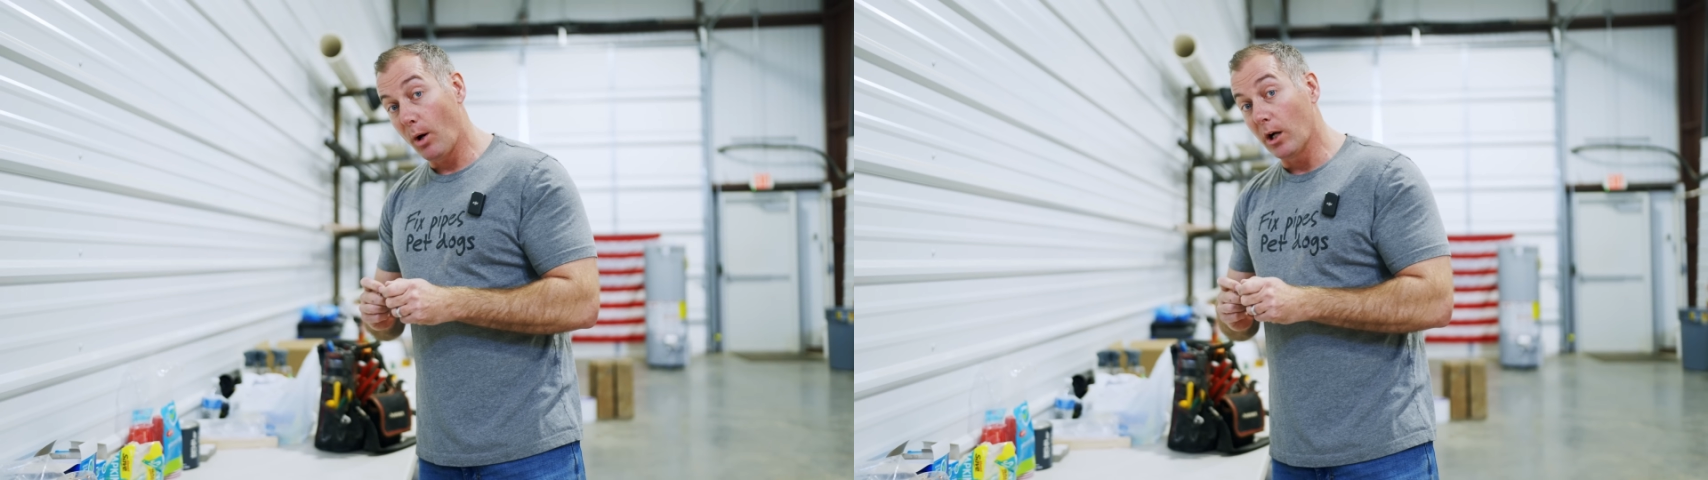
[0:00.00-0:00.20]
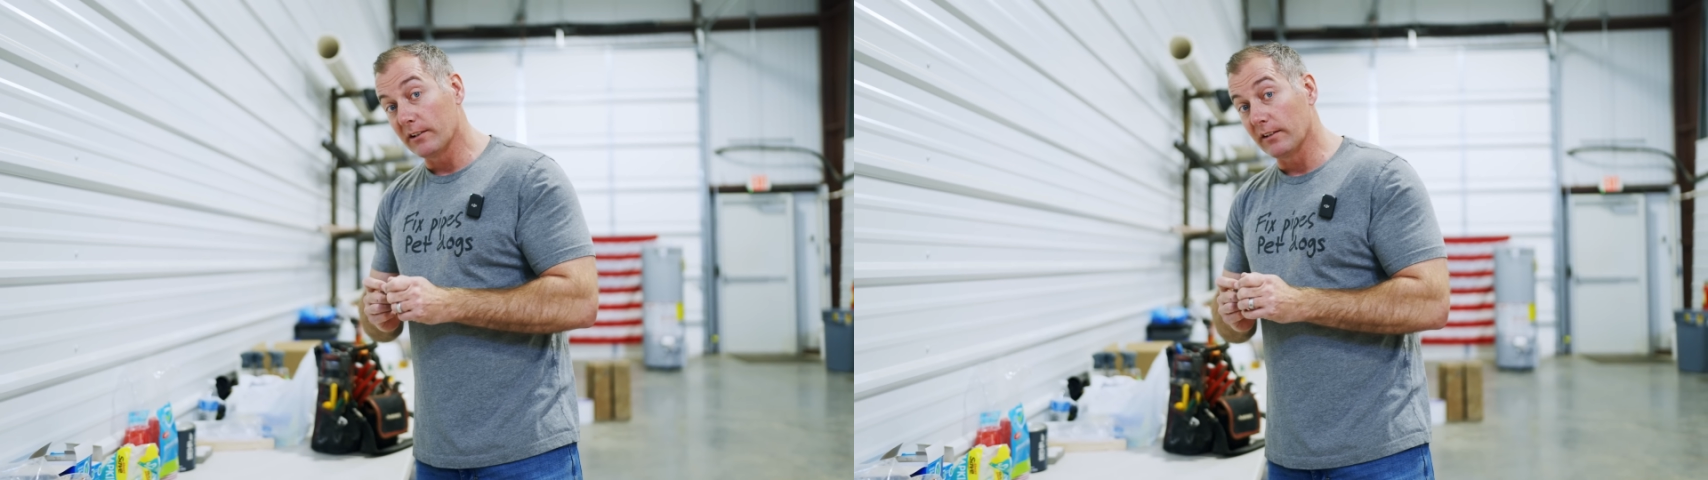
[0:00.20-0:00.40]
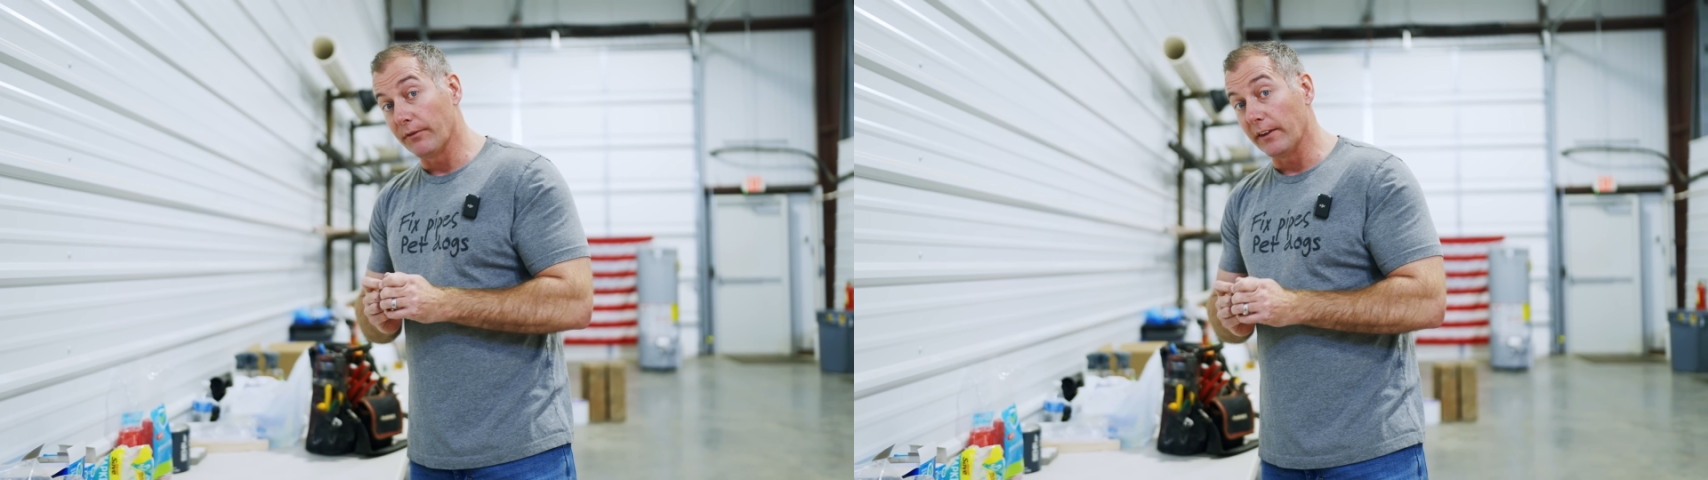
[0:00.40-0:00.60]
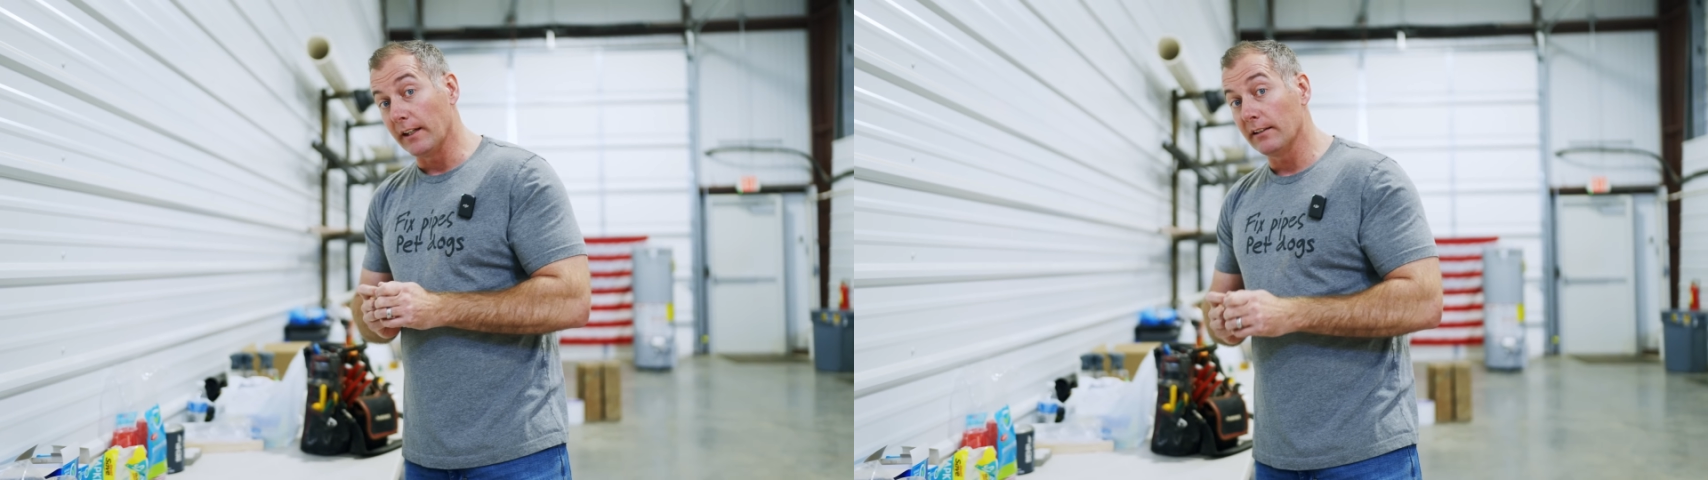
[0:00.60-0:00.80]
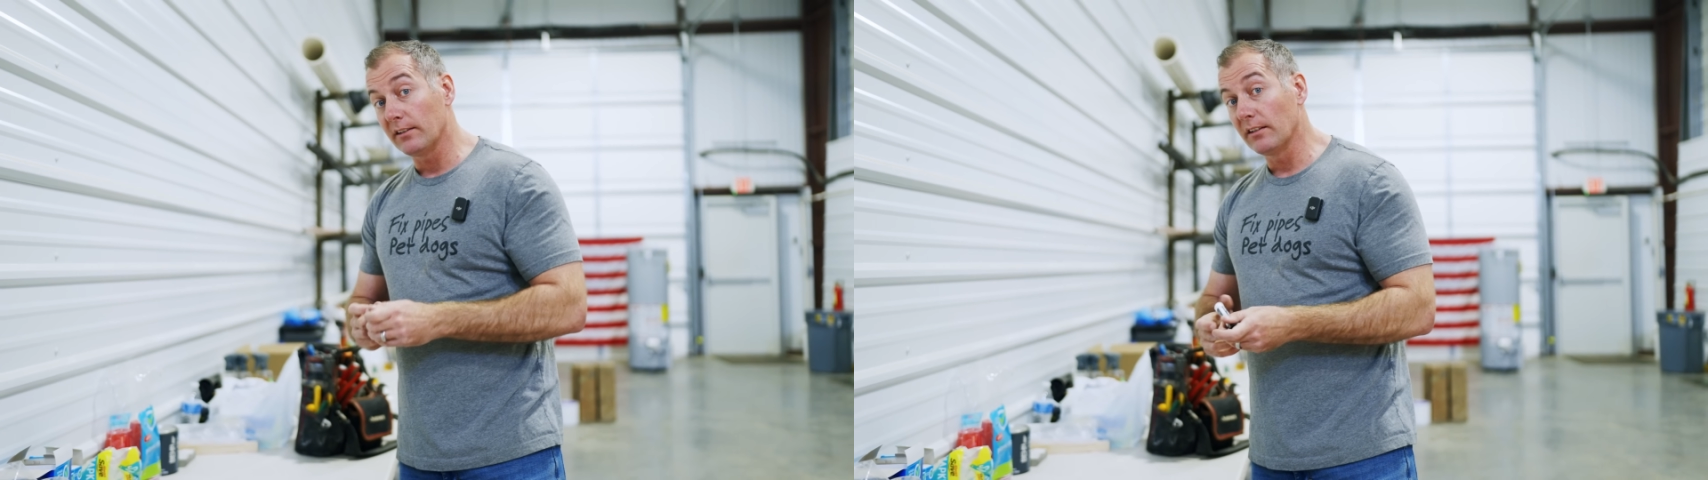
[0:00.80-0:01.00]
parts of
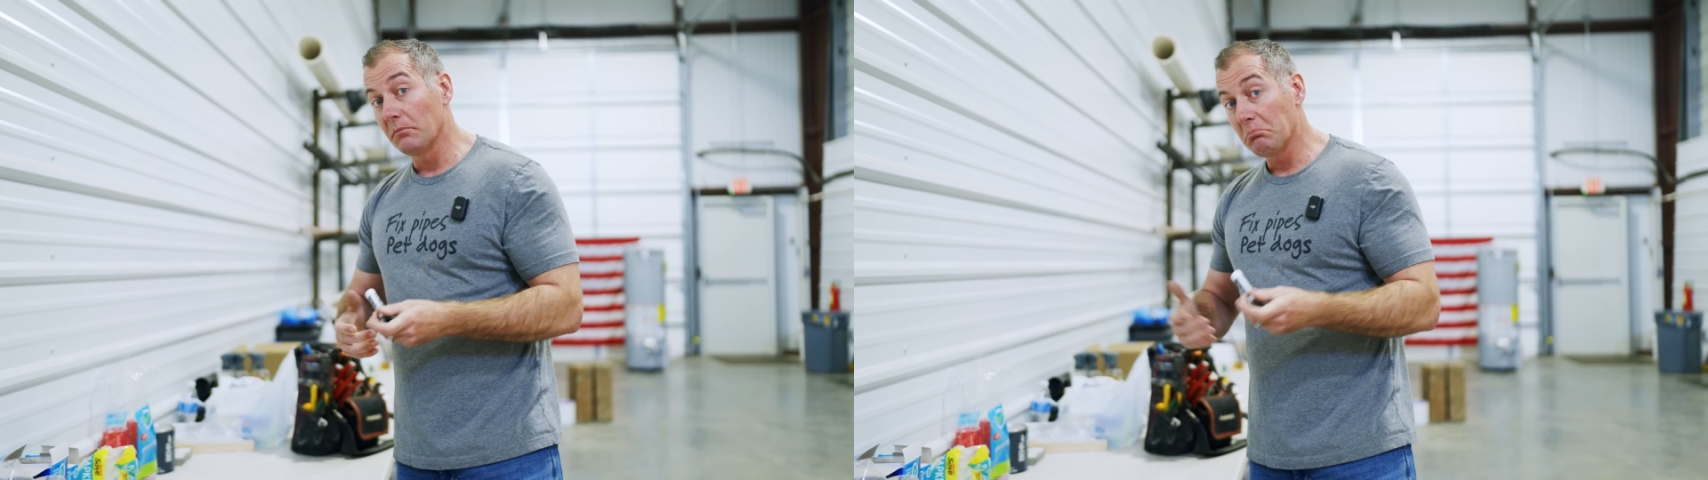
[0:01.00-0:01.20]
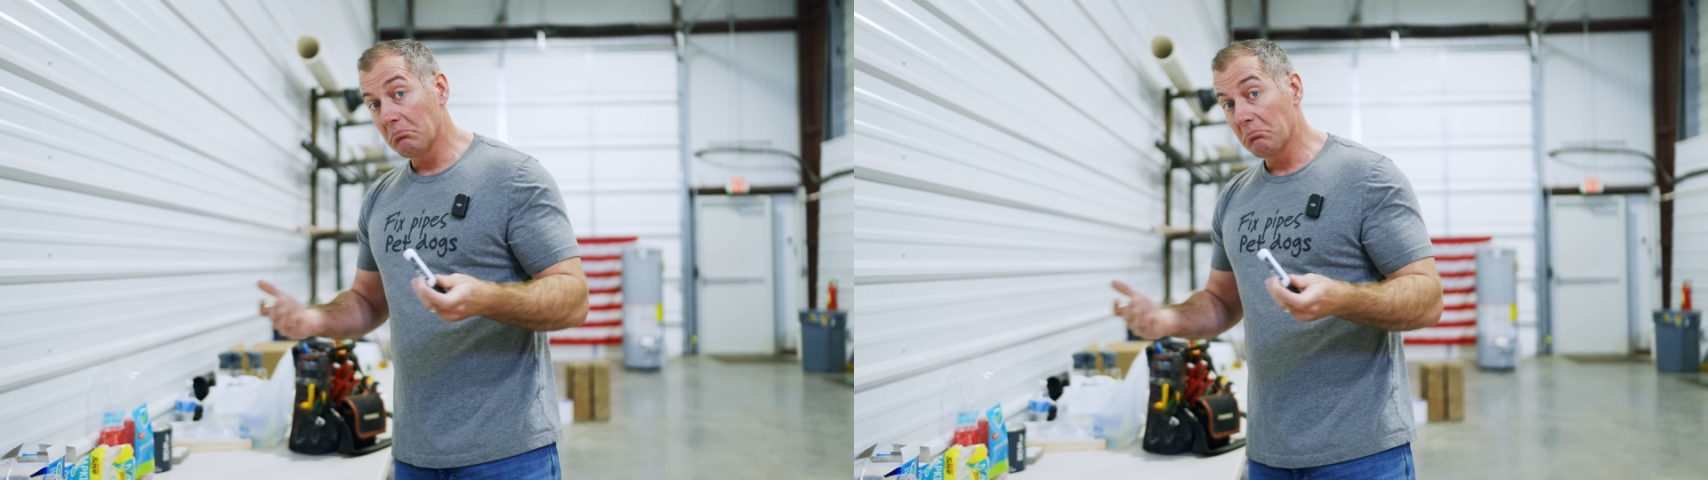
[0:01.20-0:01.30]
these